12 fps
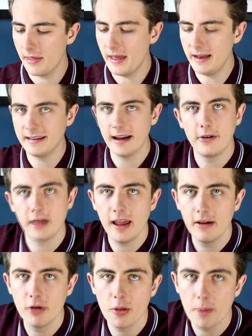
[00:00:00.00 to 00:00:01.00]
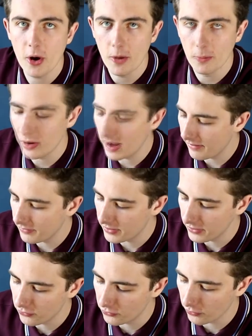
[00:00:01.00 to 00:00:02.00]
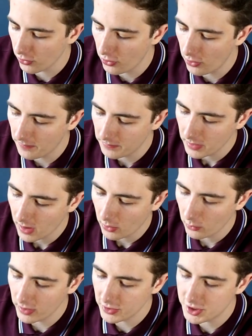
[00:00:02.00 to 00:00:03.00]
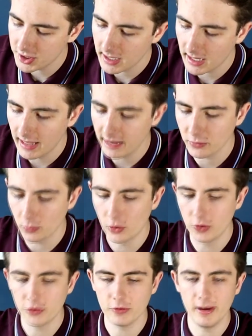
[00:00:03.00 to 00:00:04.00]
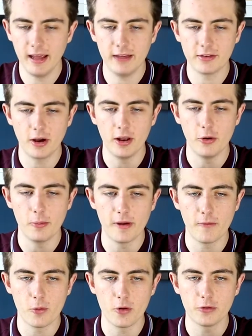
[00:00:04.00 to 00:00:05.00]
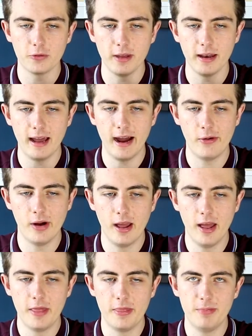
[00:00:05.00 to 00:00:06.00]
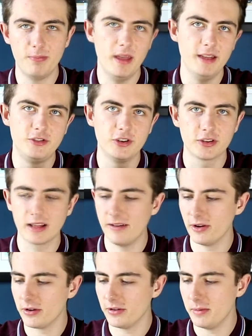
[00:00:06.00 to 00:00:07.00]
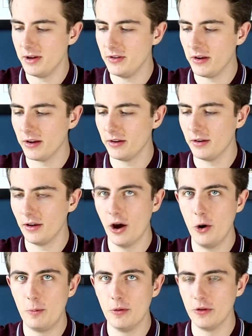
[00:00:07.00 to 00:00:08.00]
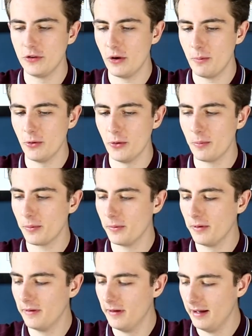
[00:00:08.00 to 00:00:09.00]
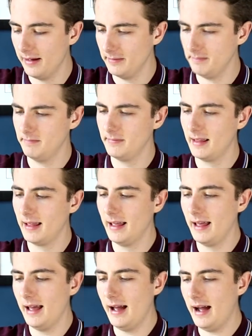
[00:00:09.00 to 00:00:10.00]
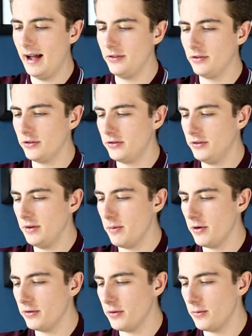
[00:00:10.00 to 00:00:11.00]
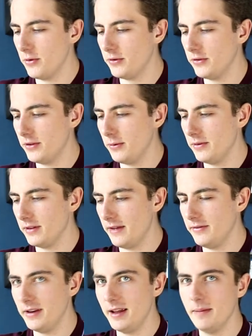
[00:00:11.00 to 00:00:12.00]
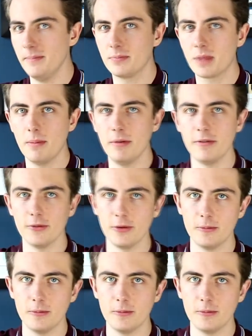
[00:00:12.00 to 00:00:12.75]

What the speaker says: then down here at the bottom, we have this drawer, which collects water in it. It's got a little bit of water in it now. It's just clever because it means you can open the top up and just deposit the water that was left in it before.